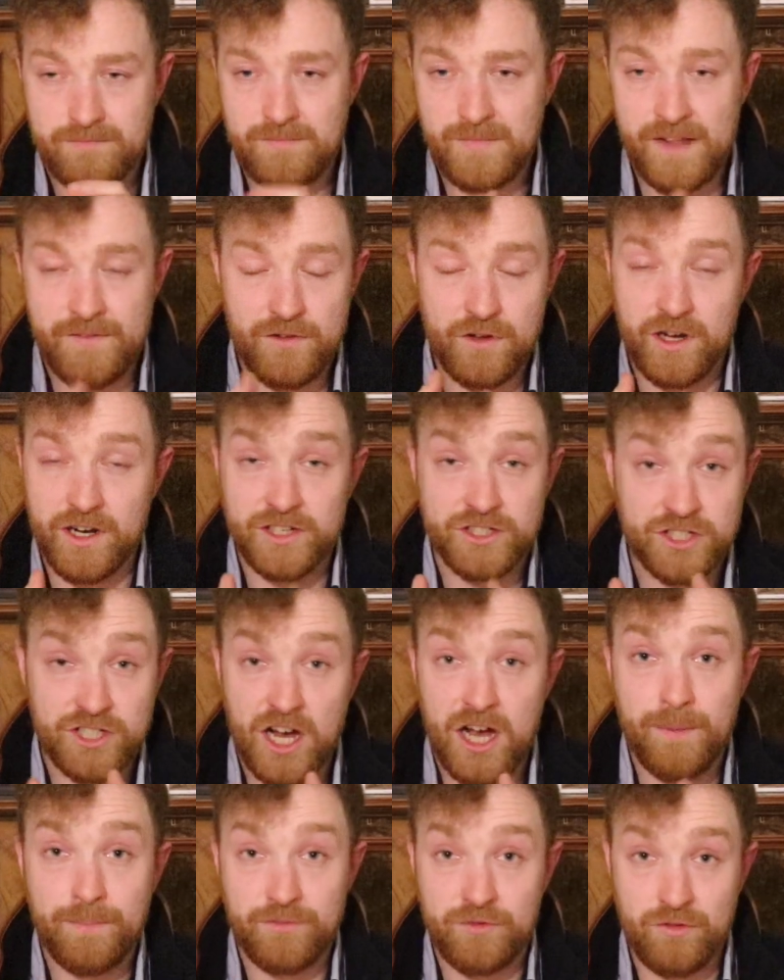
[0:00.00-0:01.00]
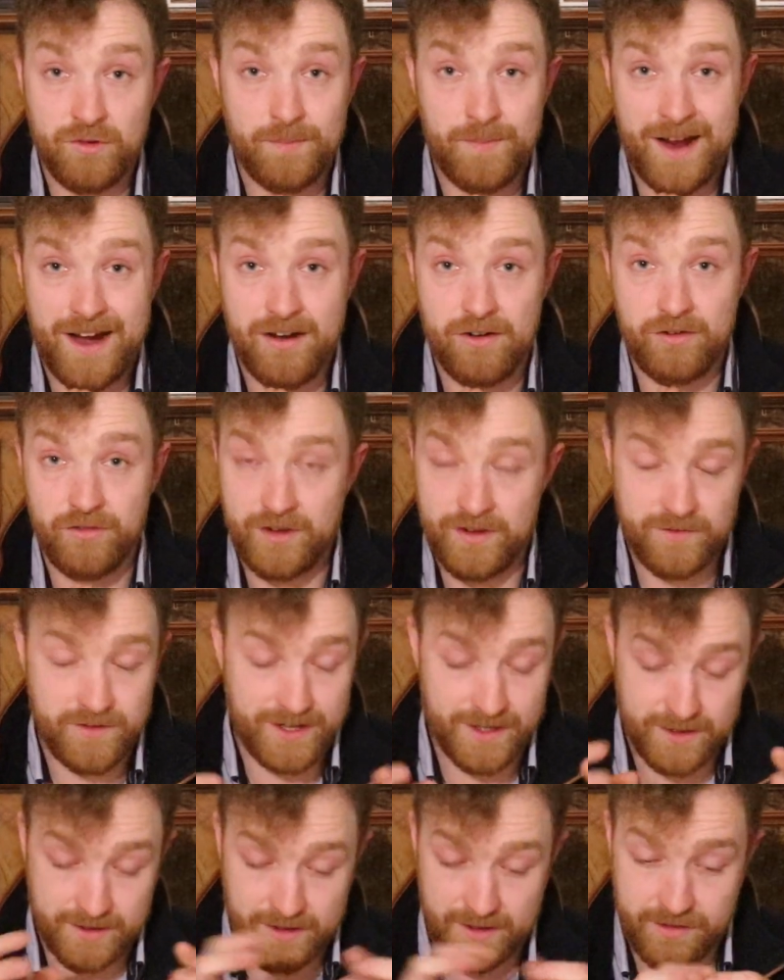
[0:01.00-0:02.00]
If you got a shop to repair it, even
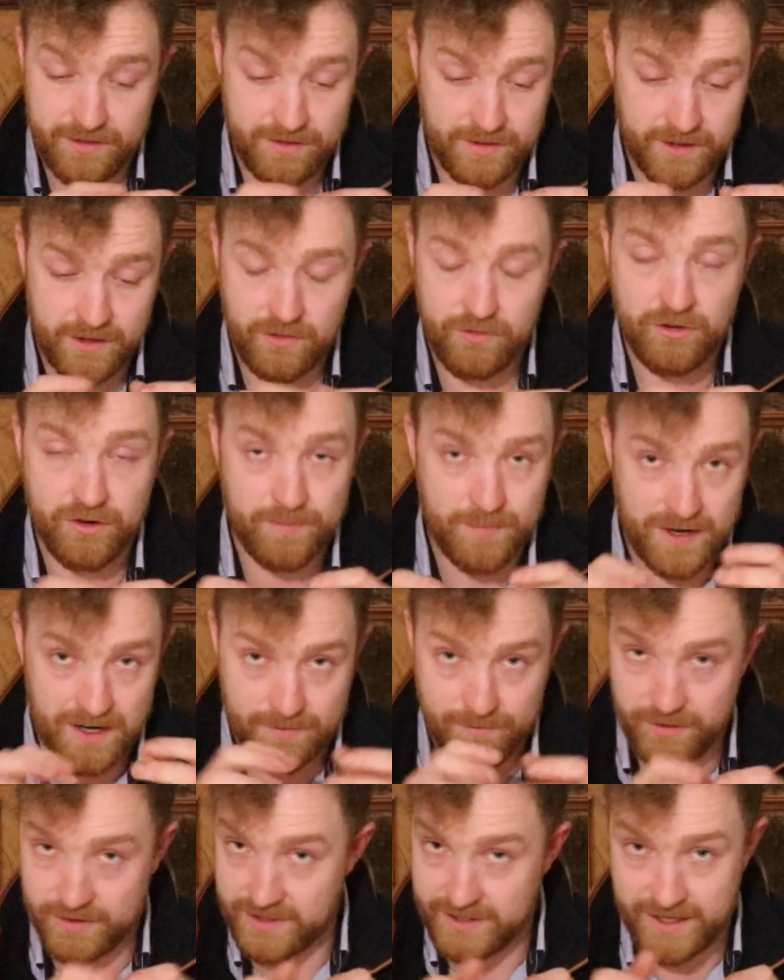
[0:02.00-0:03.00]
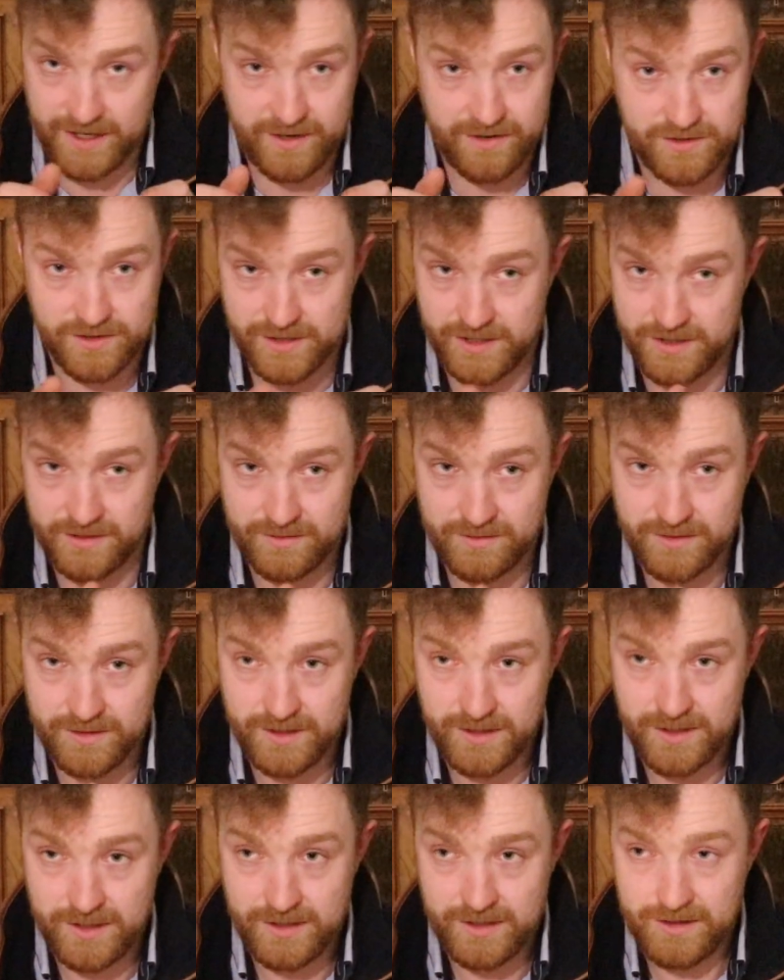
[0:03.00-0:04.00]
take the unit apart and put the gears in,
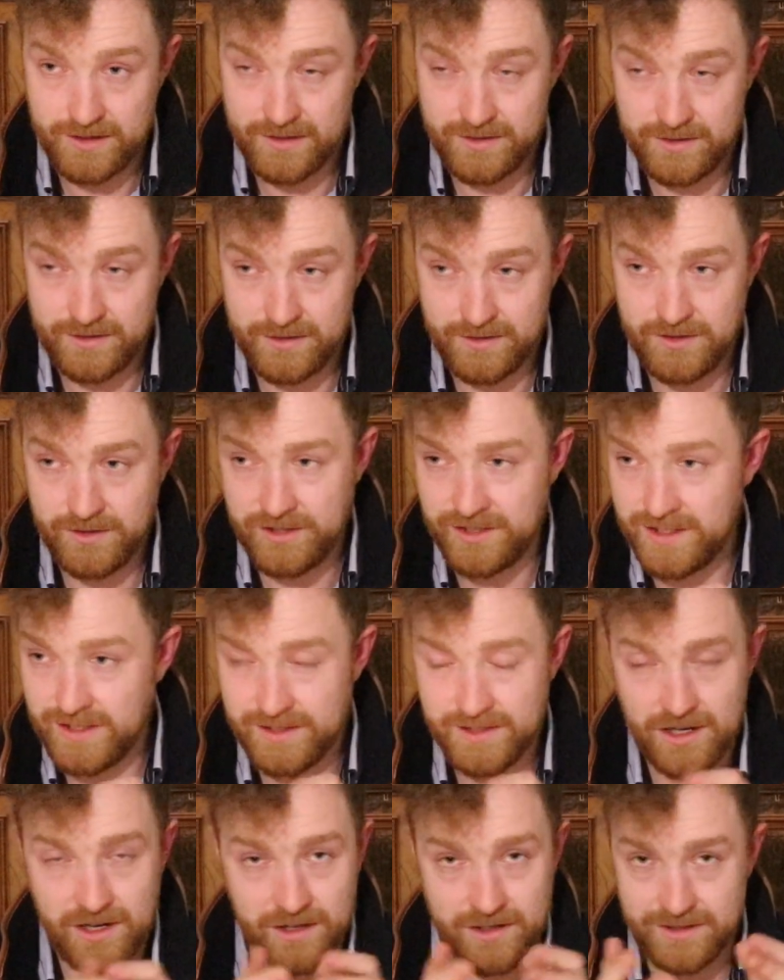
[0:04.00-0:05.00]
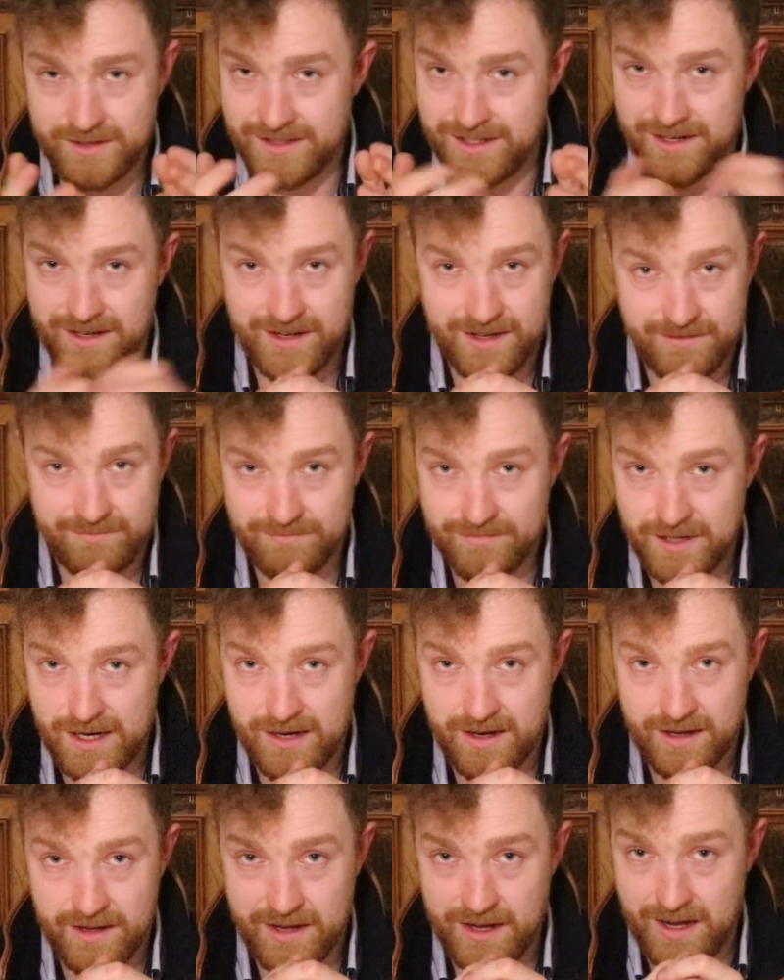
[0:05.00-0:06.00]
you're still talking nearly
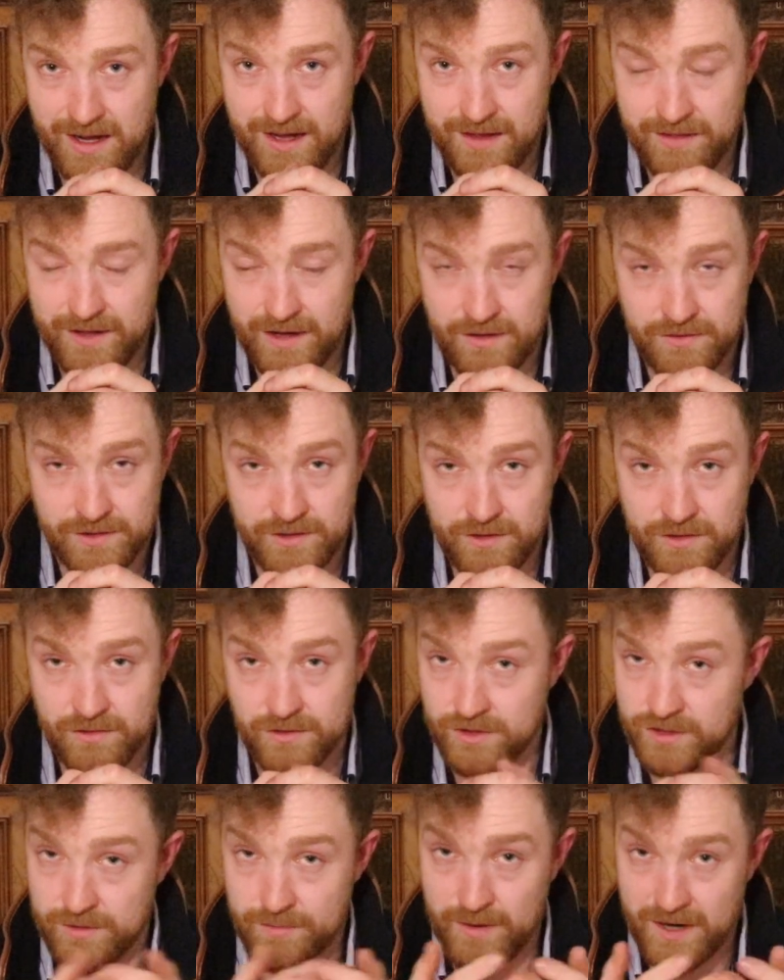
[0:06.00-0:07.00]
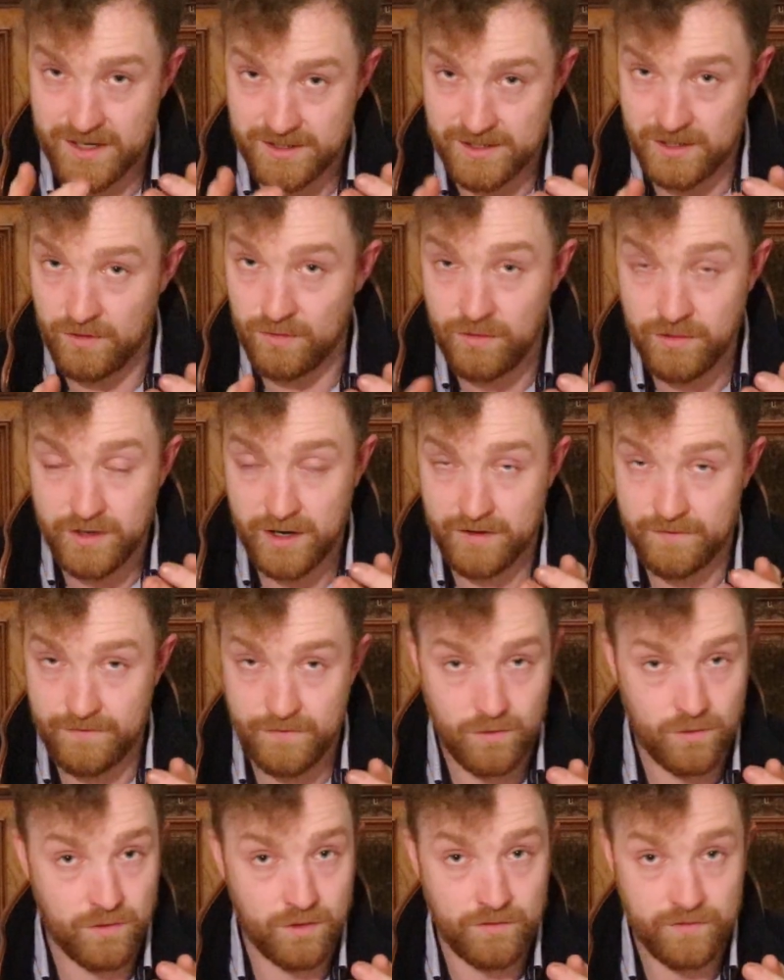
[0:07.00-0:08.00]
€1,000, because the parts alone are
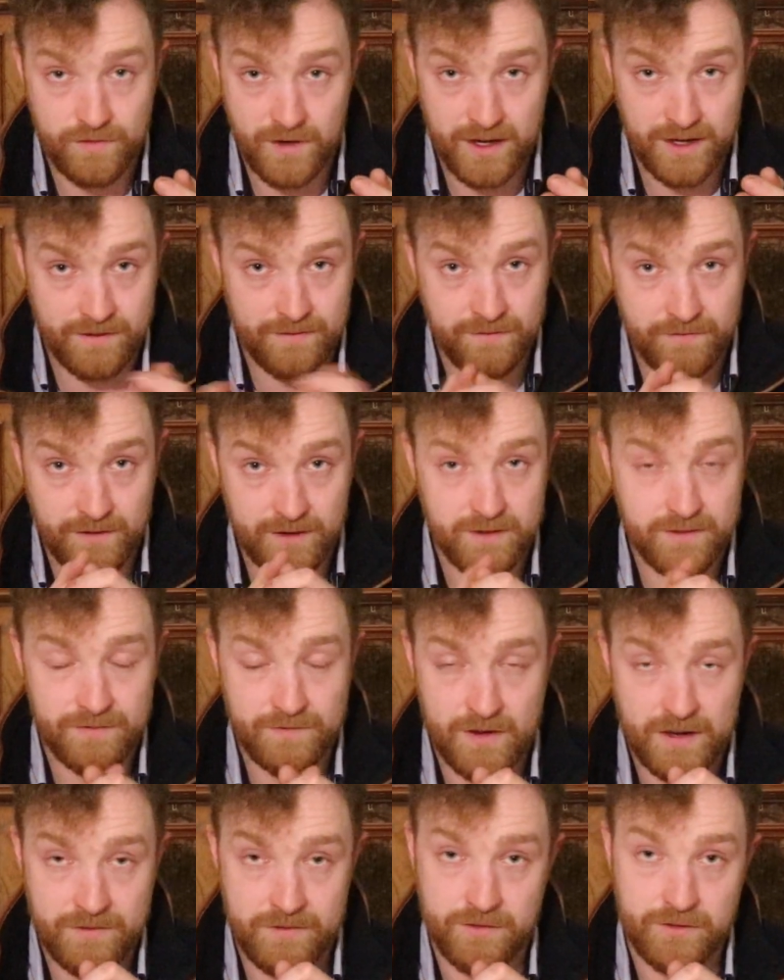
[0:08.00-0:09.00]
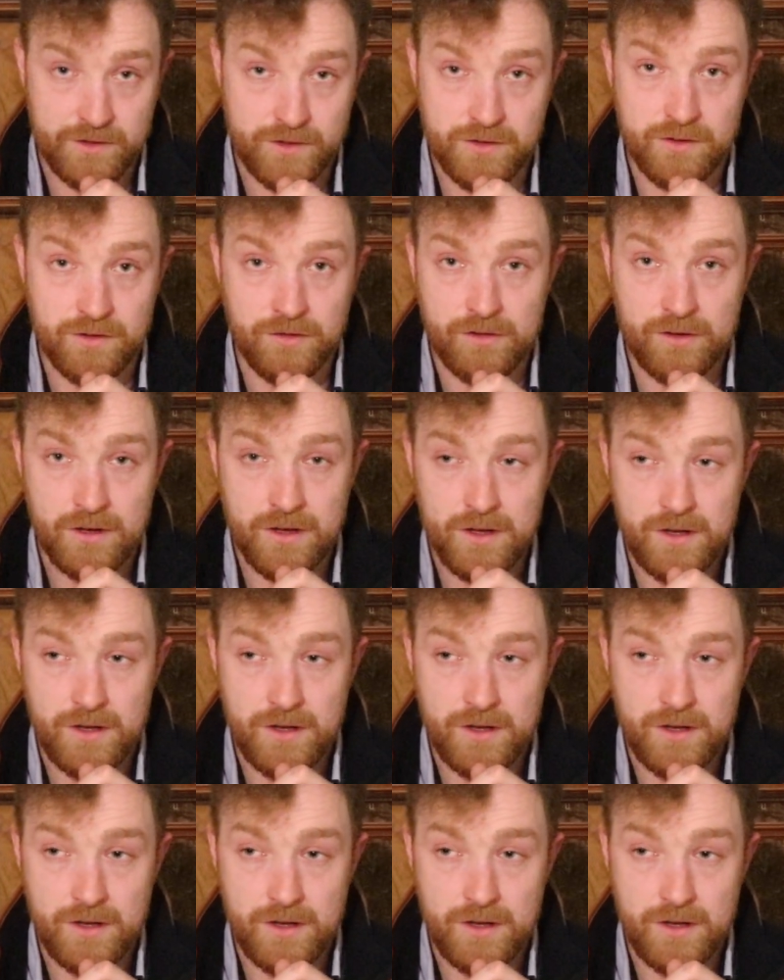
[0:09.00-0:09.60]
€500.